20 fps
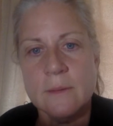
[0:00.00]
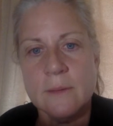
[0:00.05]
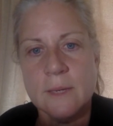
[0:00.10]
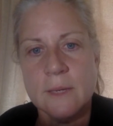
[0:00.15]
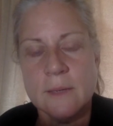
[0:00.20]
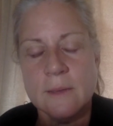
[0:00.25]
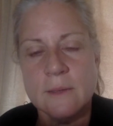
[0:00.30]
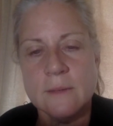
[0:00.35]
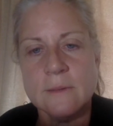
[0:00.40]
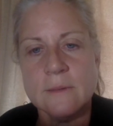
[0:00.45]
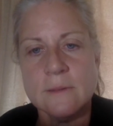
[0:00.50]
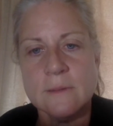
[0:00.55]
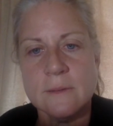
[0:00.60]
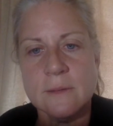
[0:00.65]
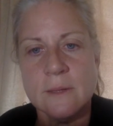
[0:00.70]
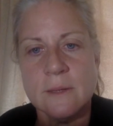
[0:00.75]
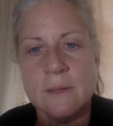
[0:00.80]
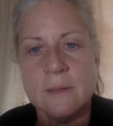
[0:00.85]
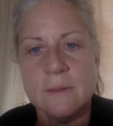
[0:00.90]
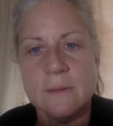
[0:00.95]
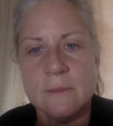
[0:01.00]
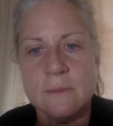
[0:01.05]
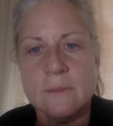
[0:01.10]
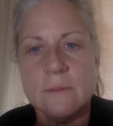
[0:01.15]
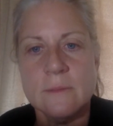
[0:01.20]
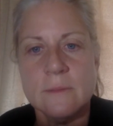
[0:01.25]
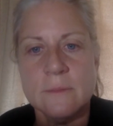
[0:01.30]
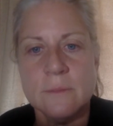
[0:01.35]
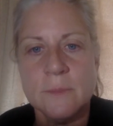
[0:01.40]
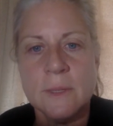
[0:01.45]
in
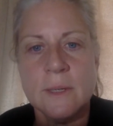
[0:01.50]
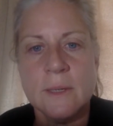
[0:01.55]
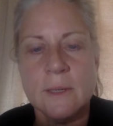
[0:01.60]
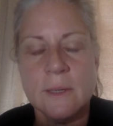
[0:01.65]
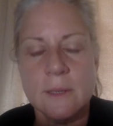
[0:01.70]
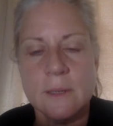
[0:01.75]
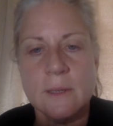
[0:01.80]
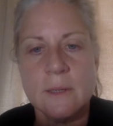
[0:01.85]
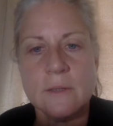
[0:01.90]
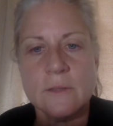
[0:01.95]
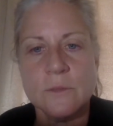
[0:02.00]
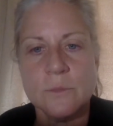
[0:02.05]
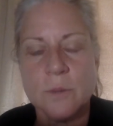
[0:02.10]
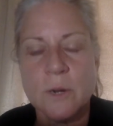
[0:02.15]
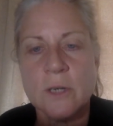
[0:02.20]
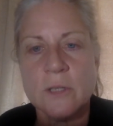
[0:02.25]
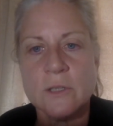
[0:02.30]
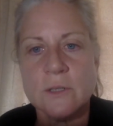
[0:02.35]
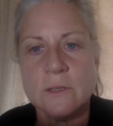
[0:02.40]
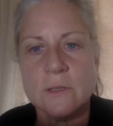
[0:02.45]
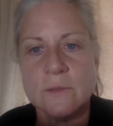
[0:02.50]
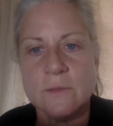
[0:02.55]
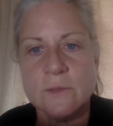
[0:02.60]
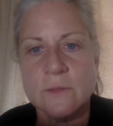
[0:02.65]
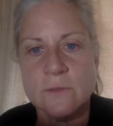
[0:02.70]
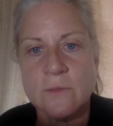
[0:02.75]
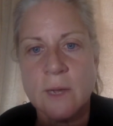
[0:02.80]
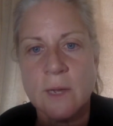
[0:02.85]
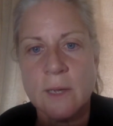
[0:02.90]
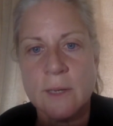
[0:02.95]
being an expression of
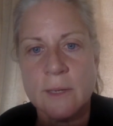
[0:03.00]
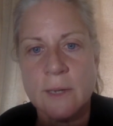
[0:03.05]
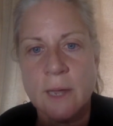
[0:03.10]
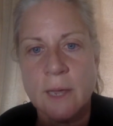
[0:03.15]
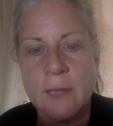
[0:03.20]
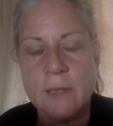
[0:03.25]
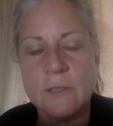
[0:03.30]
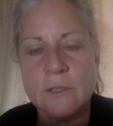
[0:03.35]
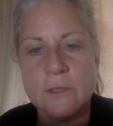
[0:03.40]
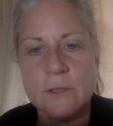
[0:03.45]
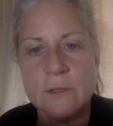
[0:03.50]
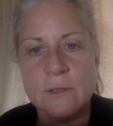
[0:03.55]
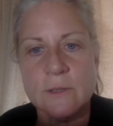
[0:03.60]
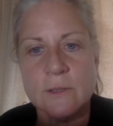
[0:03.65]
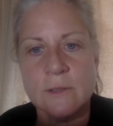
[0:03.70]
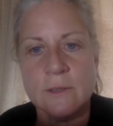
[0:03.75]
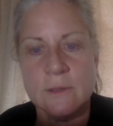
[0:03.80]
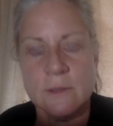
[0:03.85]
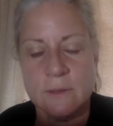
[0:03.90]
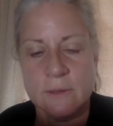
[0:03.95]
divine nature,